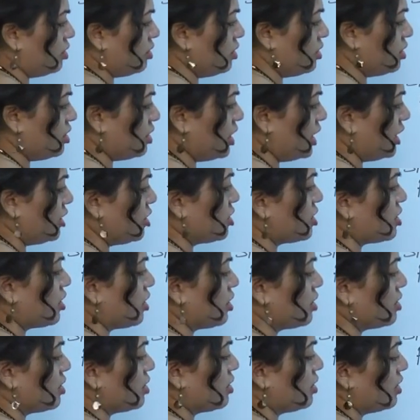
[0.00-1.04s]
changes or
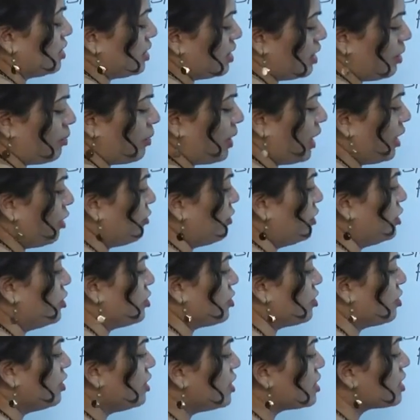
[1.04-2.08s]
some kind of
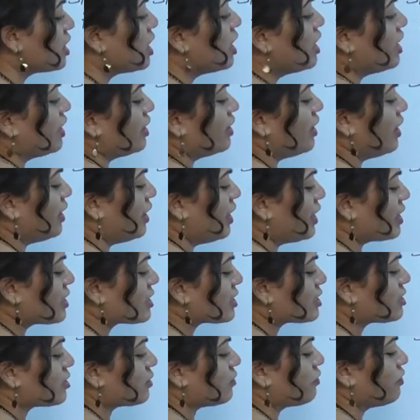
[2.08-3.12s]
injuries. Then
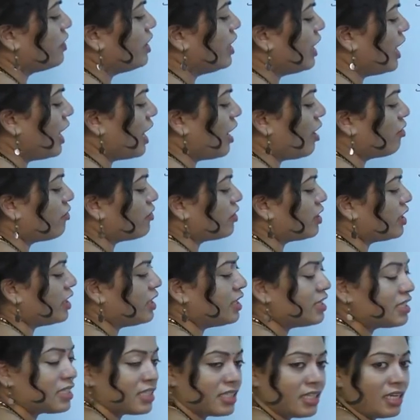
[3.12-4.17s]
next we have
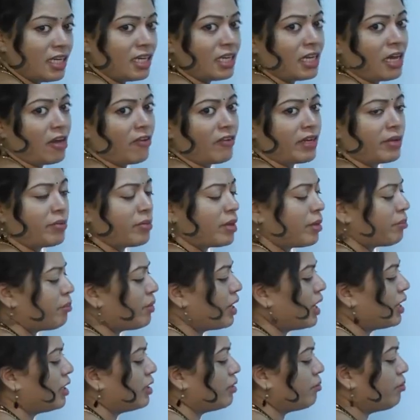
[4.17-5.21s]
internal covering
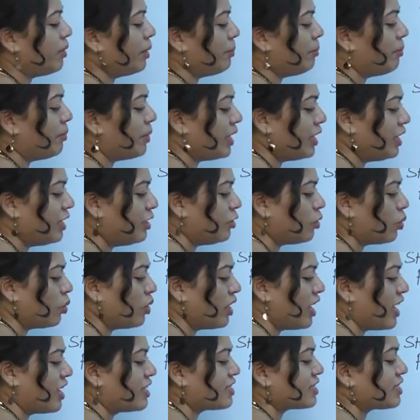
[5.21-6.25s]
membrane known
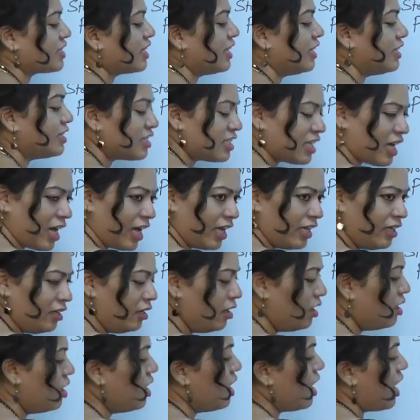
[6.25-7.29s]
as intine,
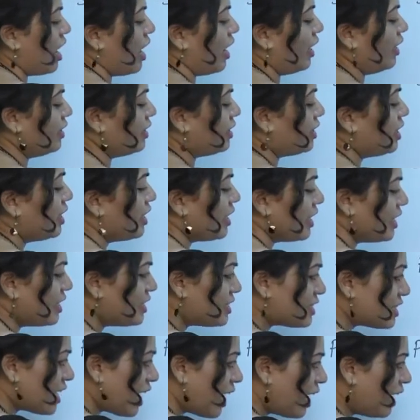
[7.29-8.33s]
and
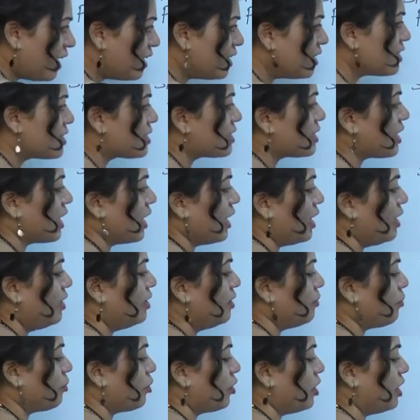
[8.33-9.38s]
inside the cell, the
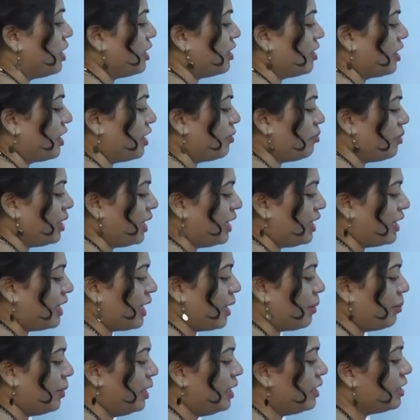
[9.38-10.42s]
pollen grain male
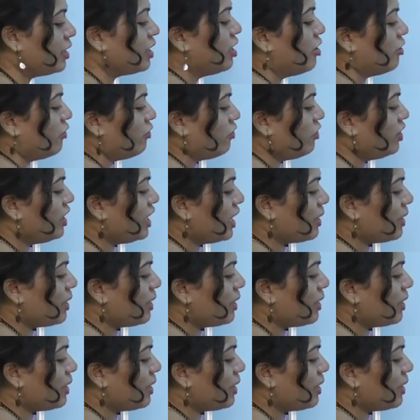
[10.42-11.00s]
gamete, we